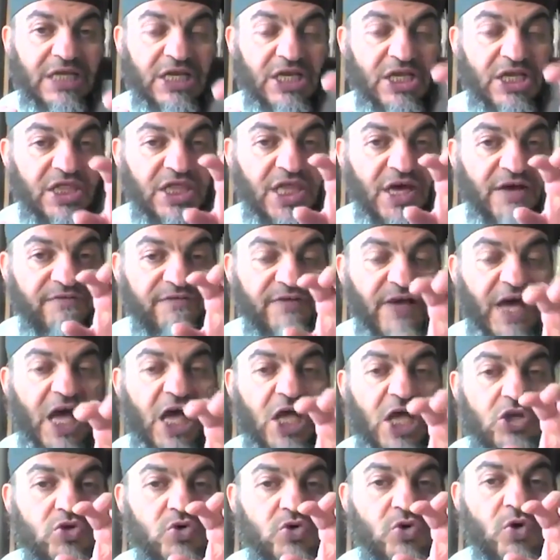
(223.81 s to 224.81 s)
the
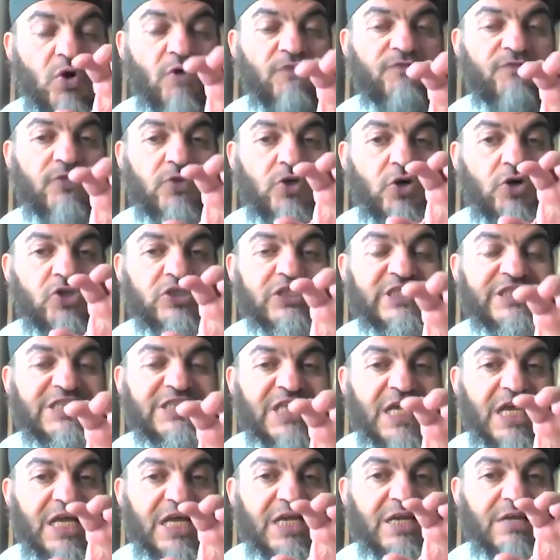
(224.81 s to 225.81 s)
value of those
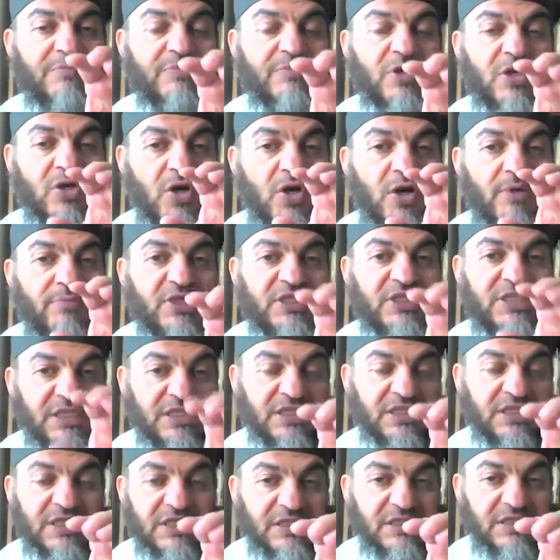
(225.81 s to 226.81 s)
saleable
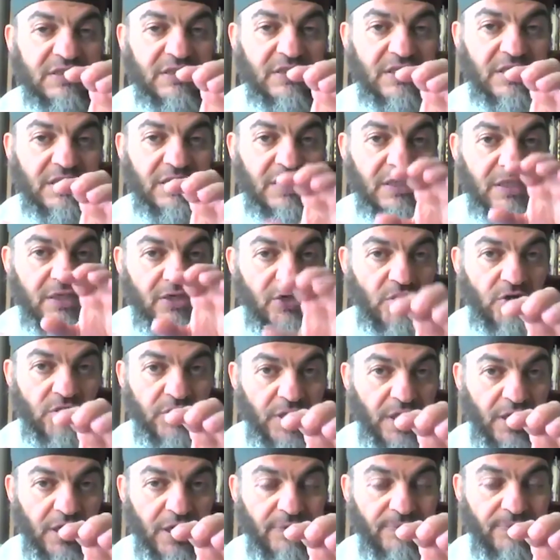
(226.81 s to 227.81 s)
commodities.
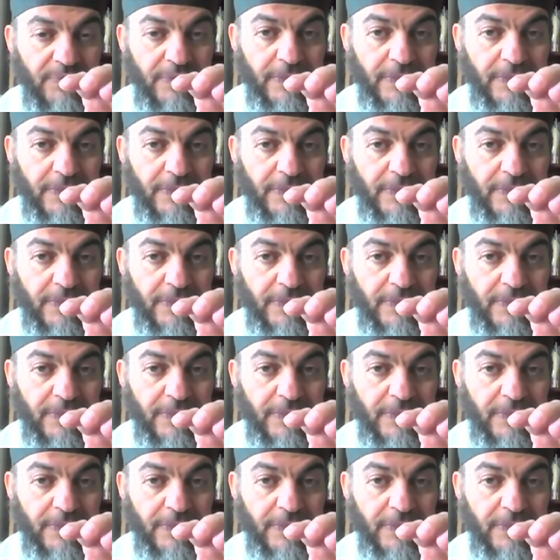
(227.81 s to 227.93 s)
Okay?